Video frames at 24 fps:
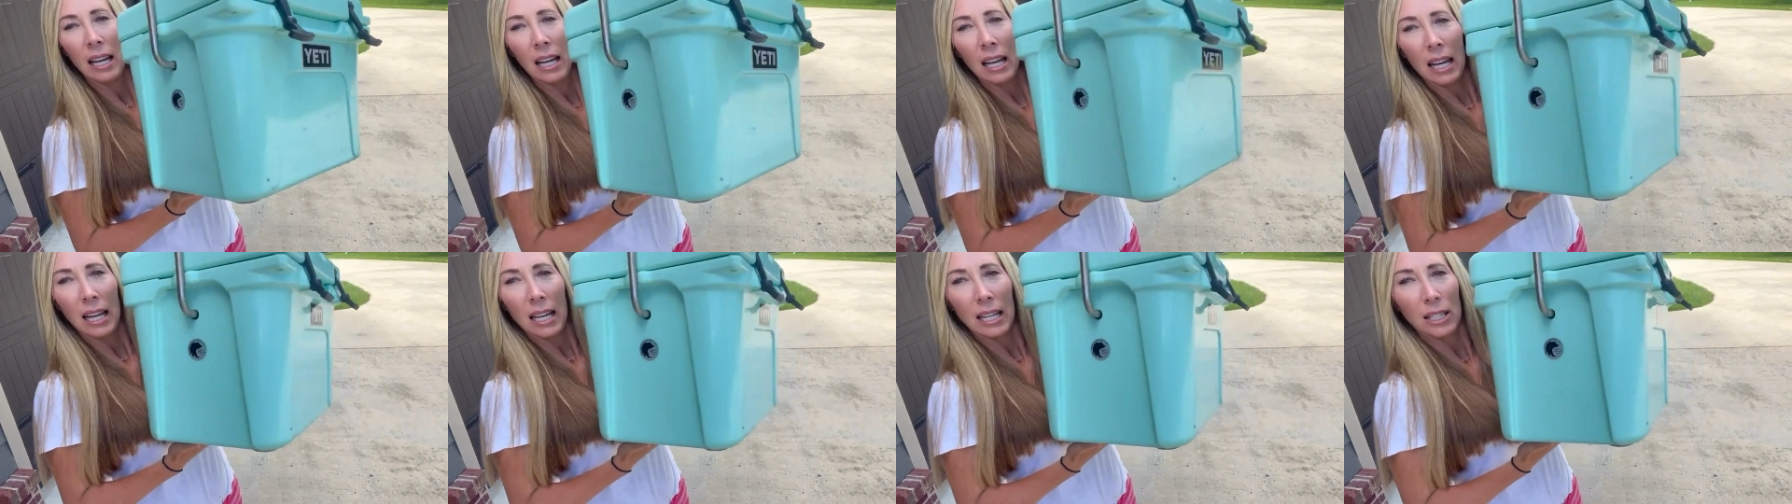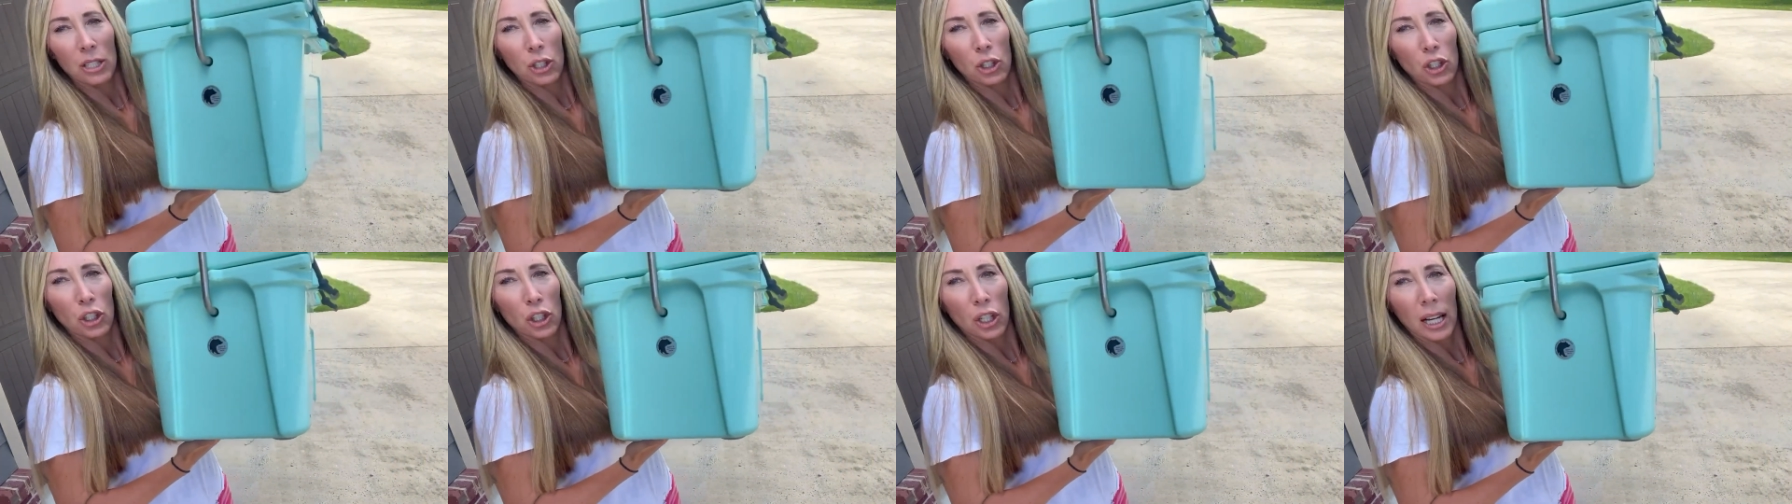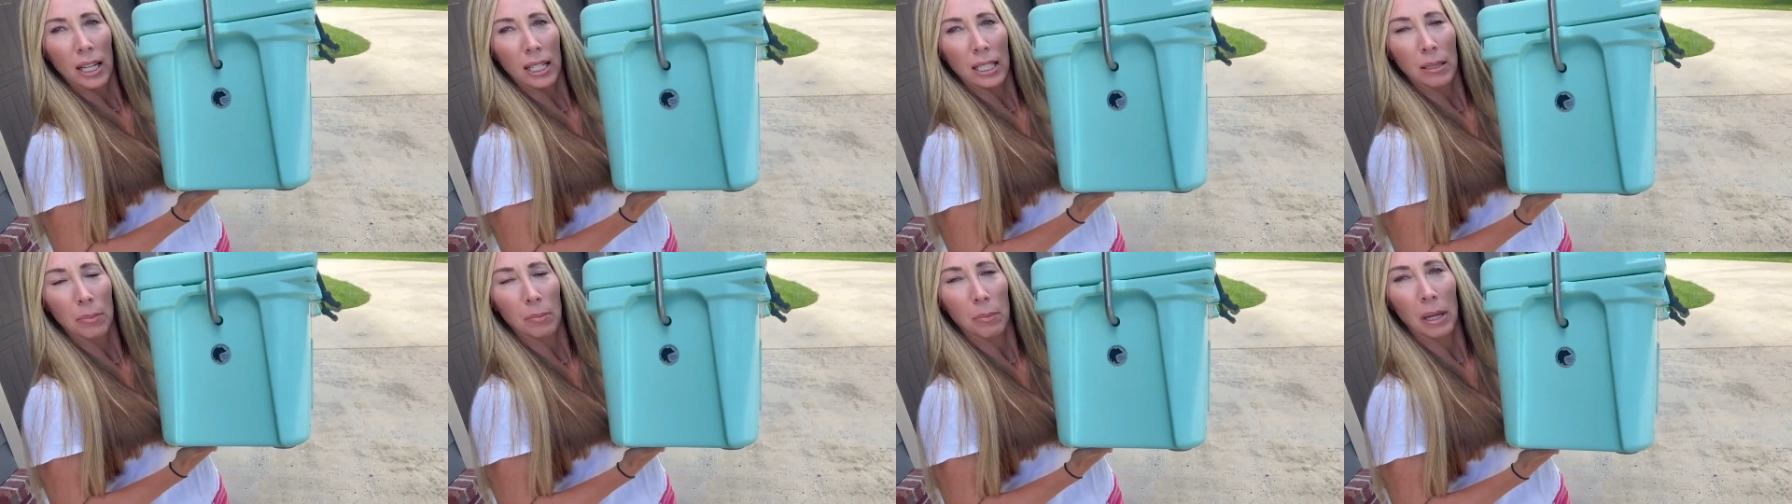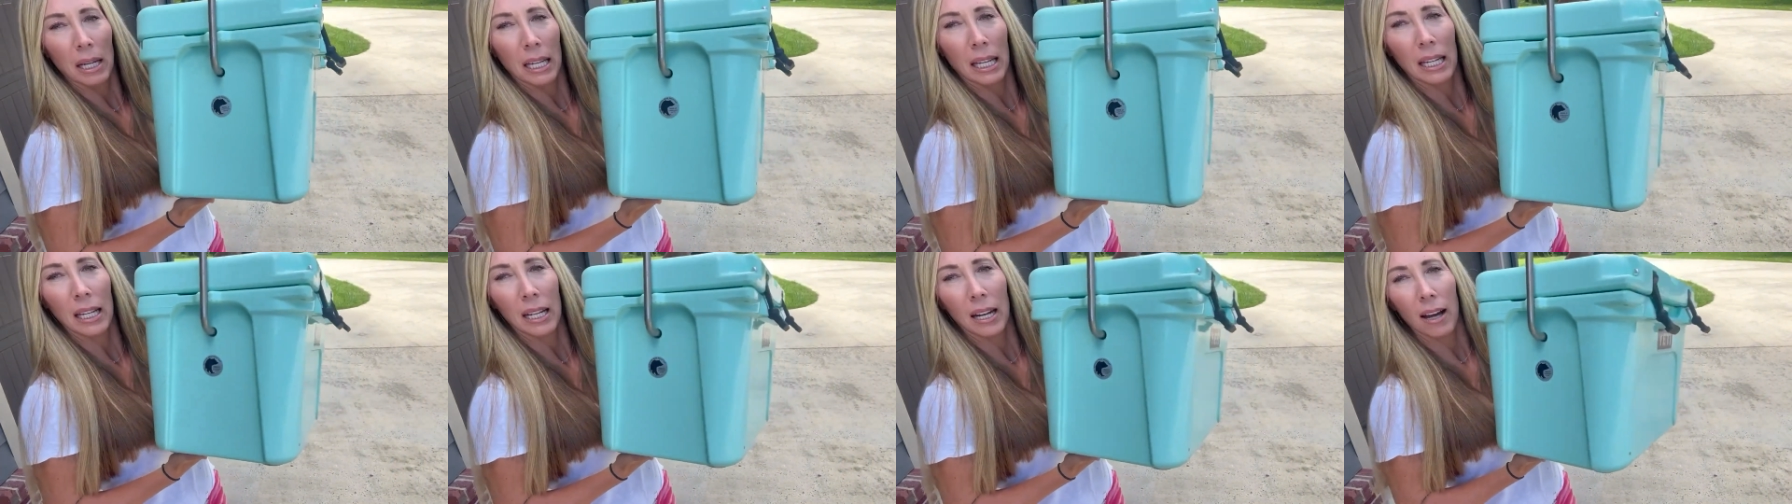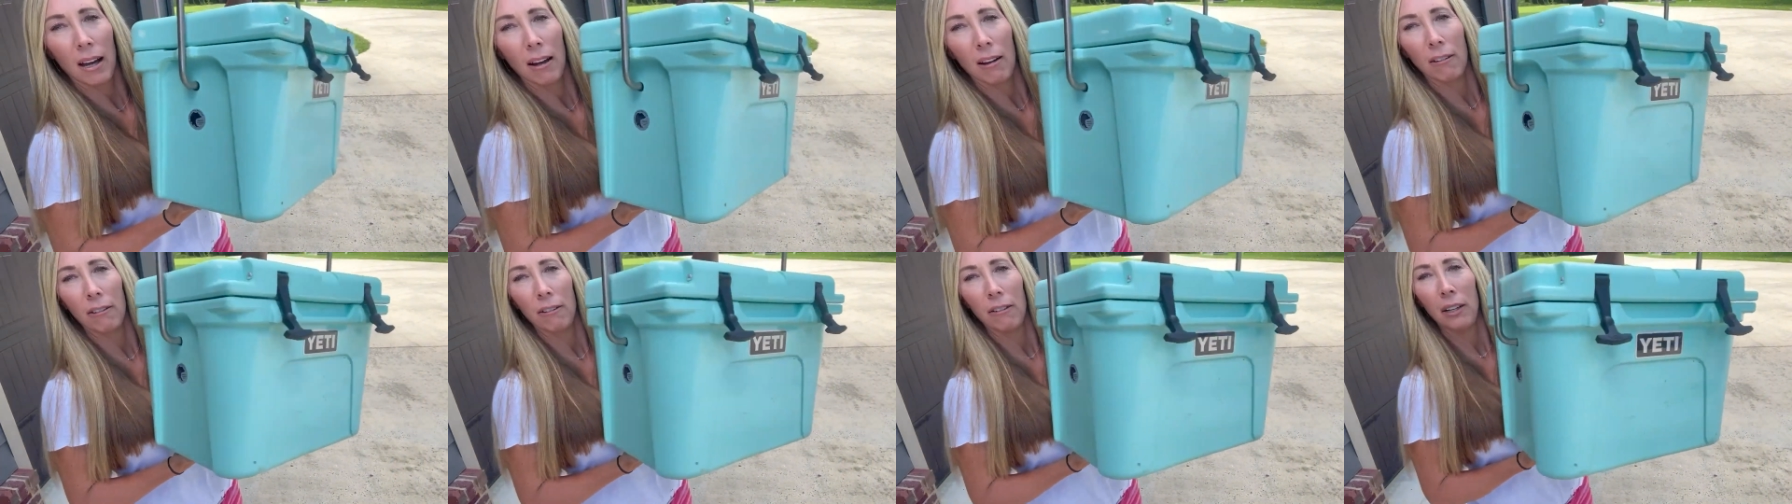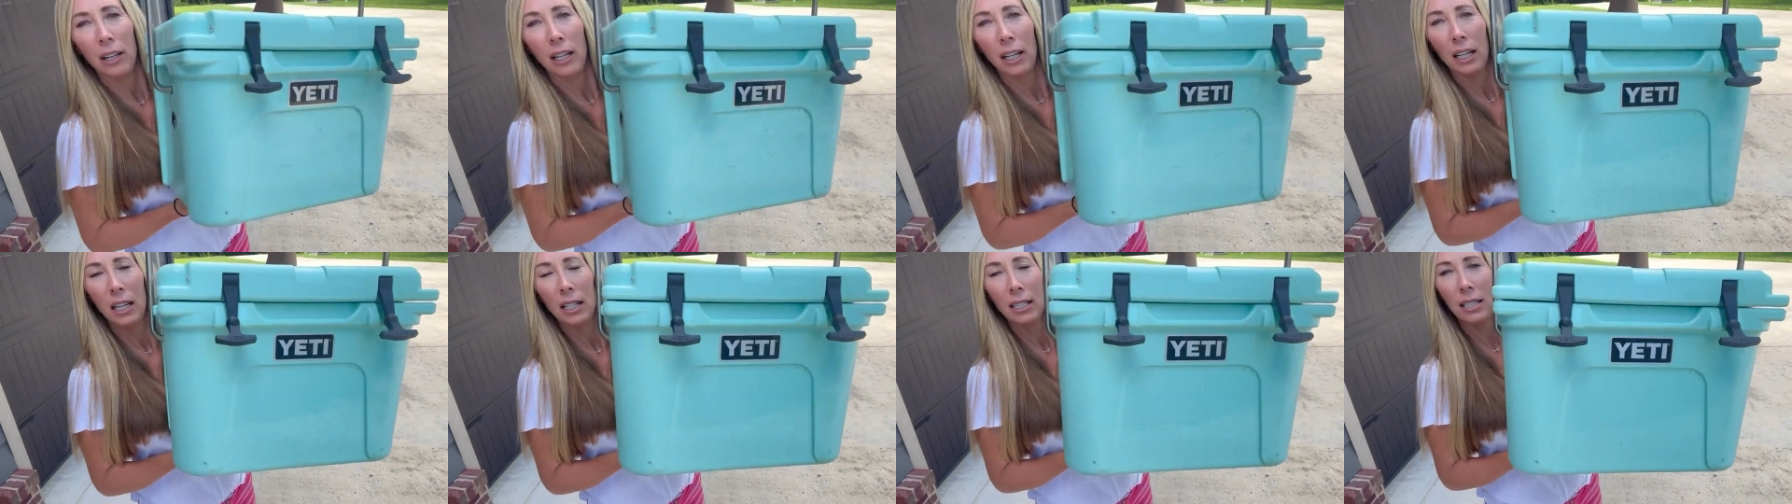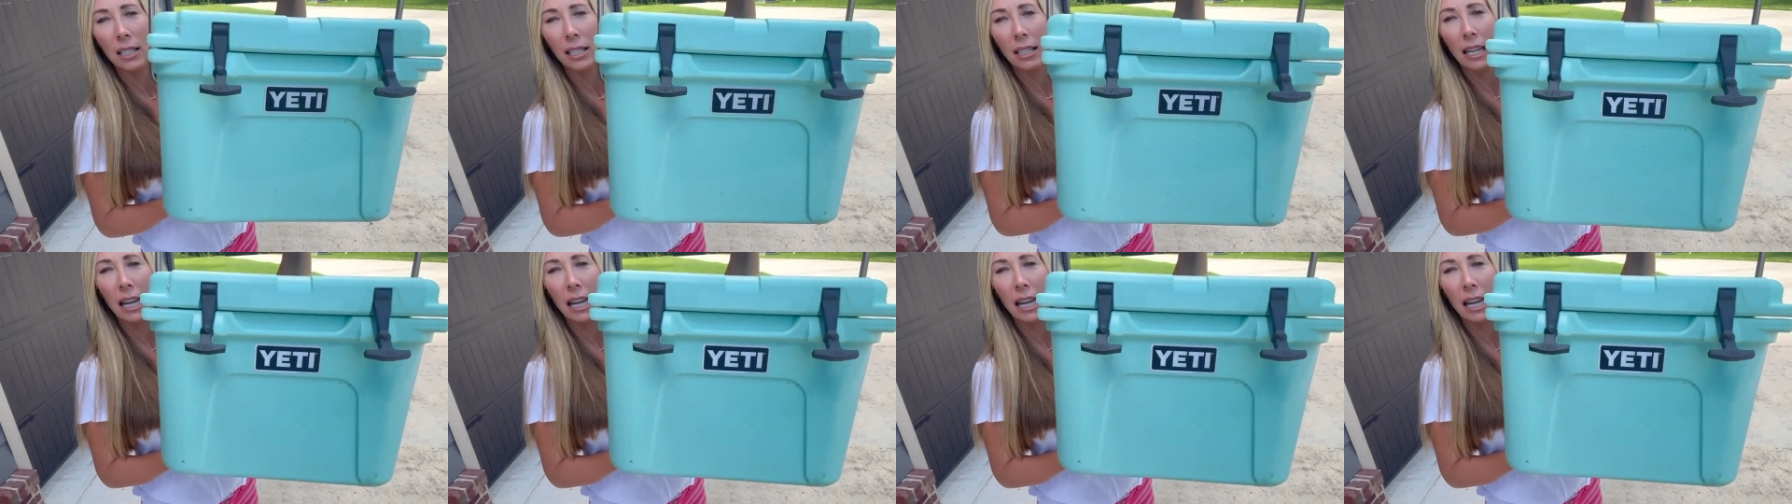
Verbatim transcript: is just big enough to